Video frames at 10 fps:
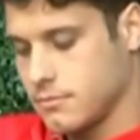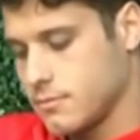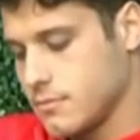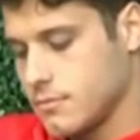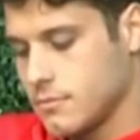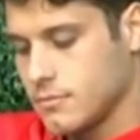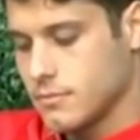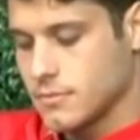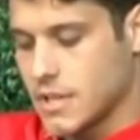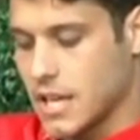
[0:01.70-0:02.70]
Why?
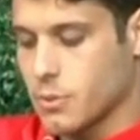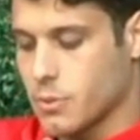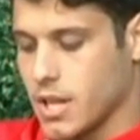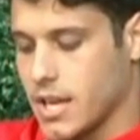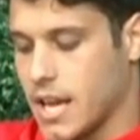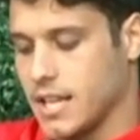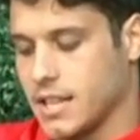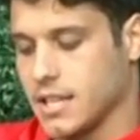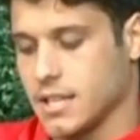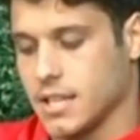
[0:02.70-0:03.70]
That's wonder, why, like
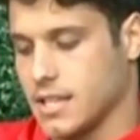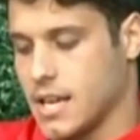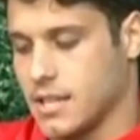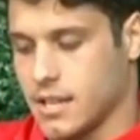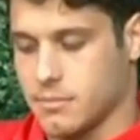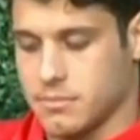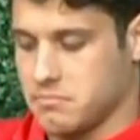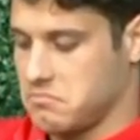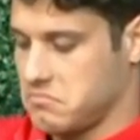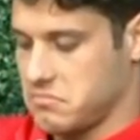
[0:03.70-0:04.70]
anything like that, like I'm.
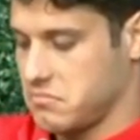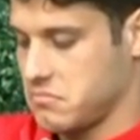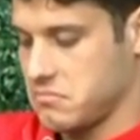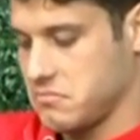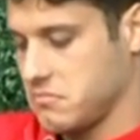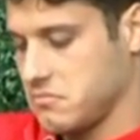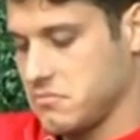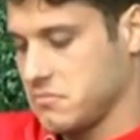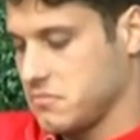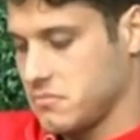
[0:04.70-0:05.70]

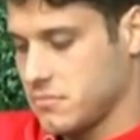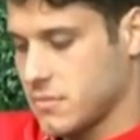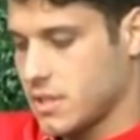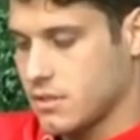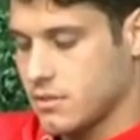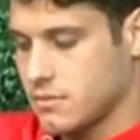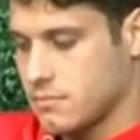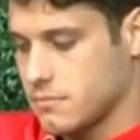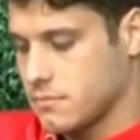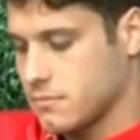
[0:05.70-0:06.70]
Why would?
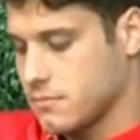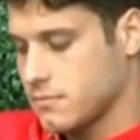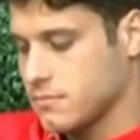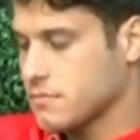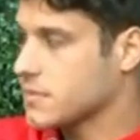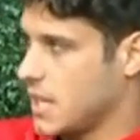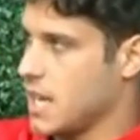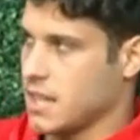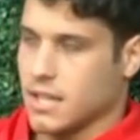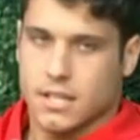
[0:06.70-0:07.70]
Why has she been
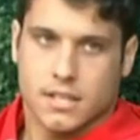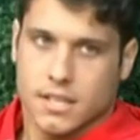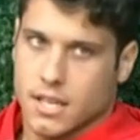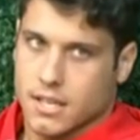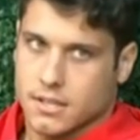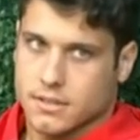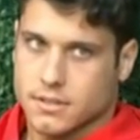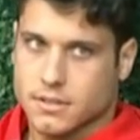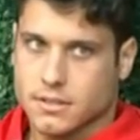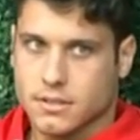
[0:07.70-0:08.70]
like? She been like
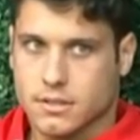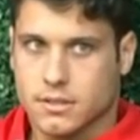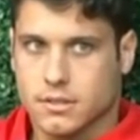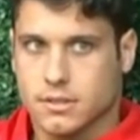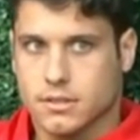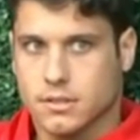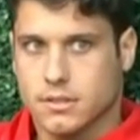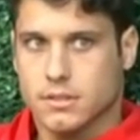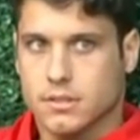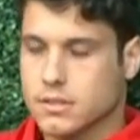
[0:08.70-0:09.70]
hitting on you?
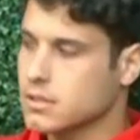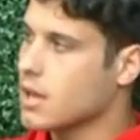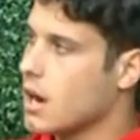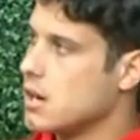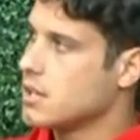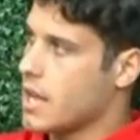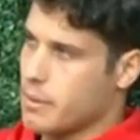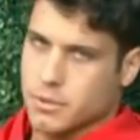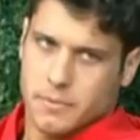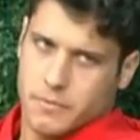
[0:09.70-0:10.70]
Like,
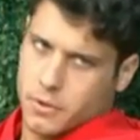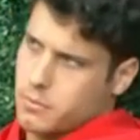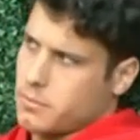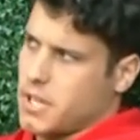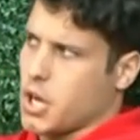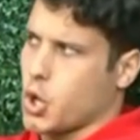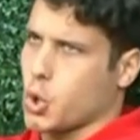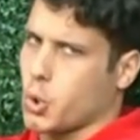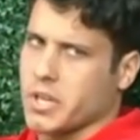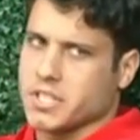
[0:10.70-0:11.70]
Amber's been flirting with me like
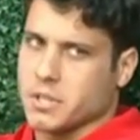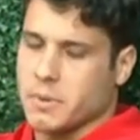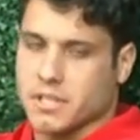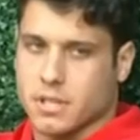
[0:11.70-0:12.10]
crazy the past.